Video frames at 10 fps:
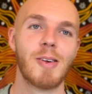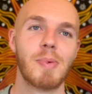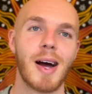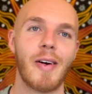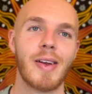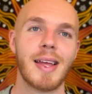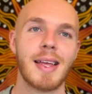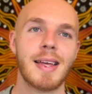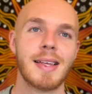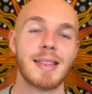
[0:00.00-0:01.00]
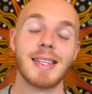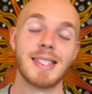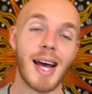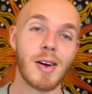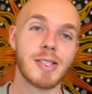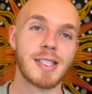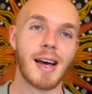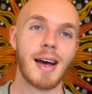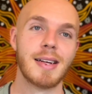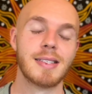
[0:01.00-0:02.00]
about the
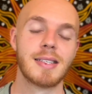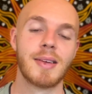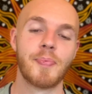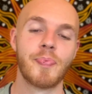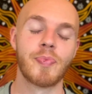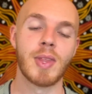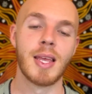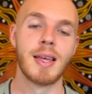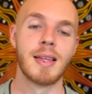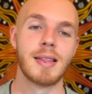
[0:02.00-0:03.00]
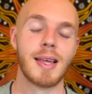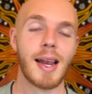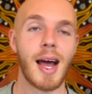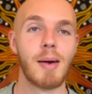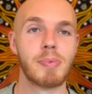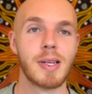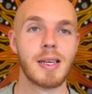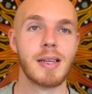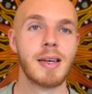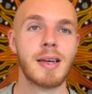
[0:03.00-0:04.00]
downsides that
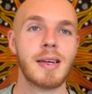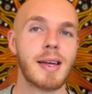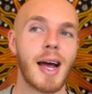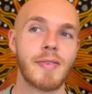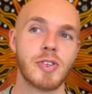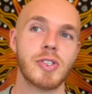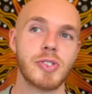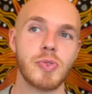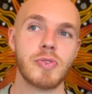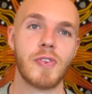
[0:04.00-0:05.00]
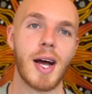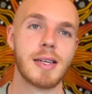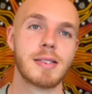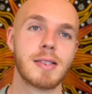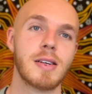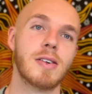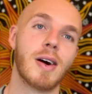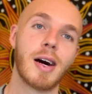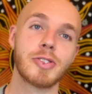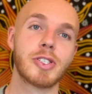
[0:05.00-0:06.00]
happen after a juice fast. So
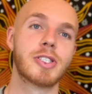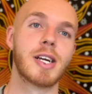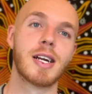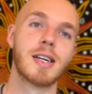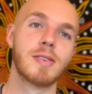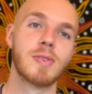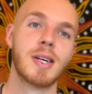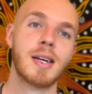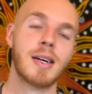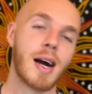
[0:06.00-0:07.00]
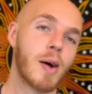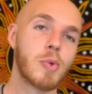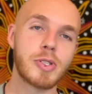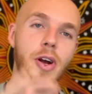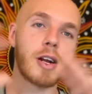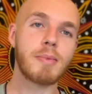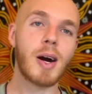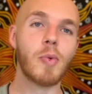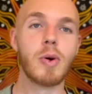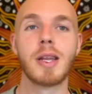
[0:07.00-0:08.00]
I'll just share. I won't talk
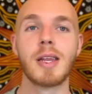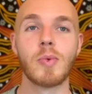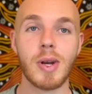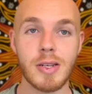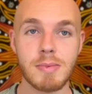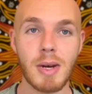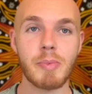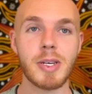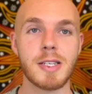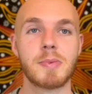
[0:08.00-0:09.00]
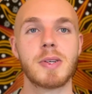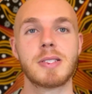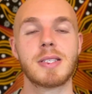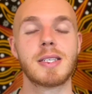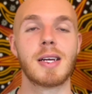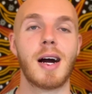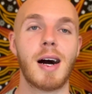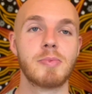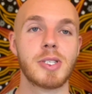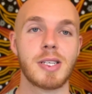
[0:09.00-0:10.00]
about what anyone else might be experiencing.
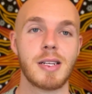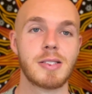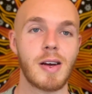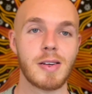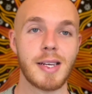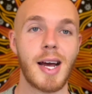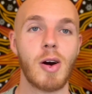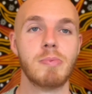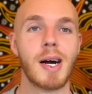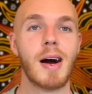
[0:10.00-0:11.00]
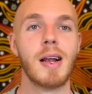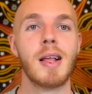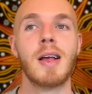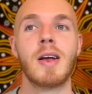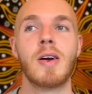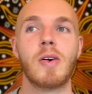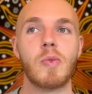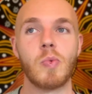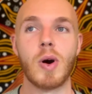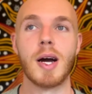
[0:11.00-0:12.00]
I'm just gonna talk now about
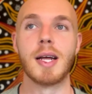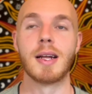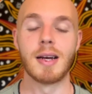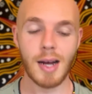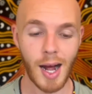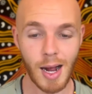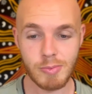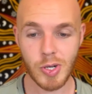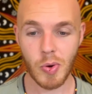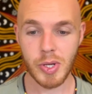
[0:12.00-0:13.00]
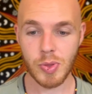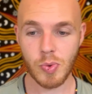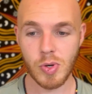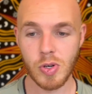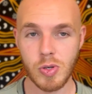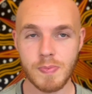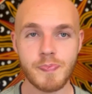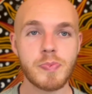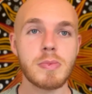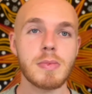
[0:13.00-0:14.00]
what I'm going through.
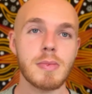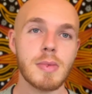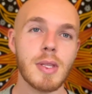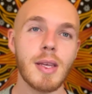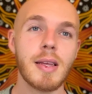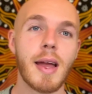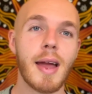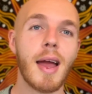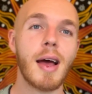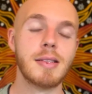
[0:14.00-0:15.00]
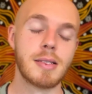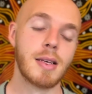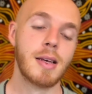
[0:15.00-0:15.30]
And